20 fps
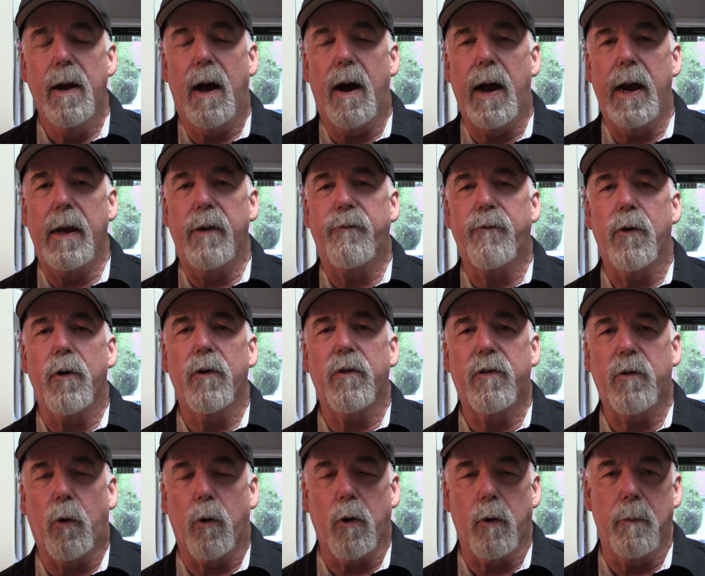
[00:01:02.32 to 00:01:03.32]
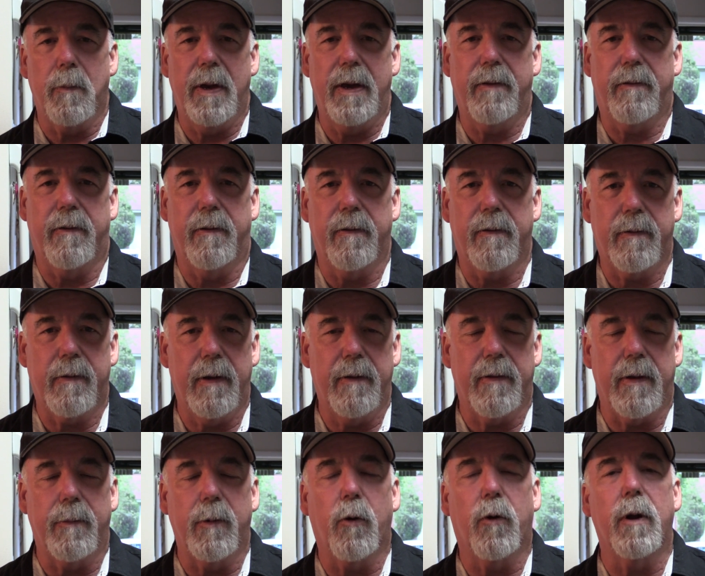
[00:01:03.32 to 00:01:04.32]
All right, first order of business
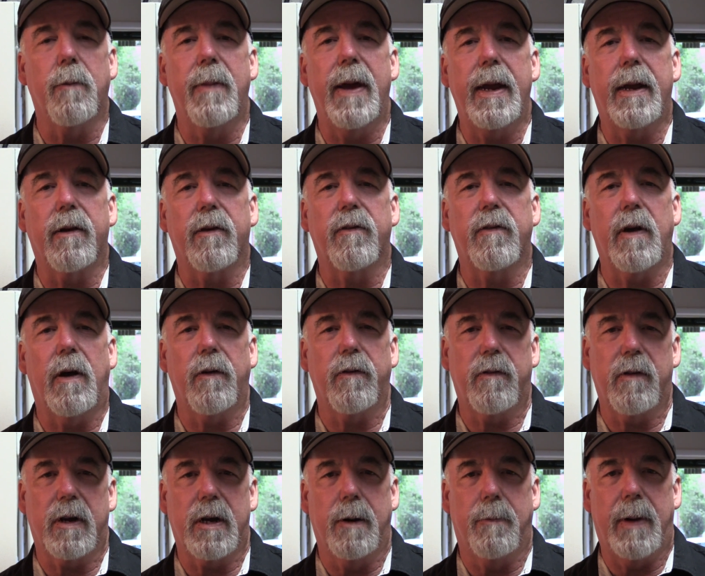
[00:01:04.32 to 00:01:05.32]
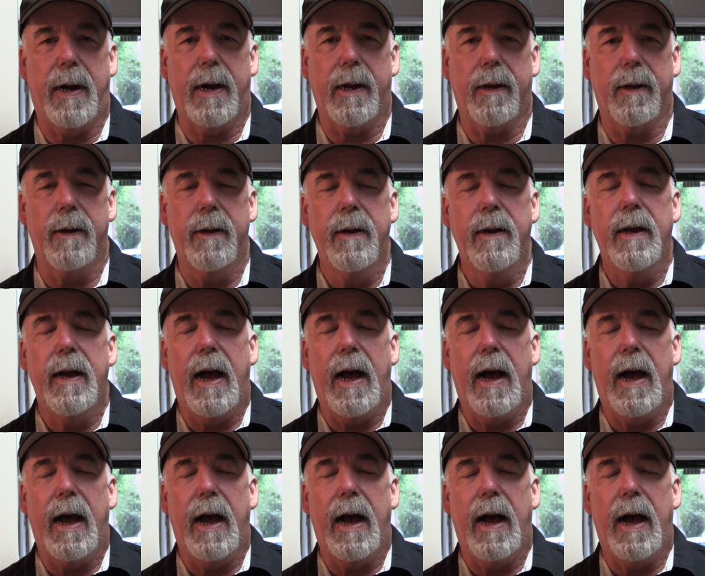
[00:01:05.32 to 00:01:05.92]
is I'm going to make a salsa quemada.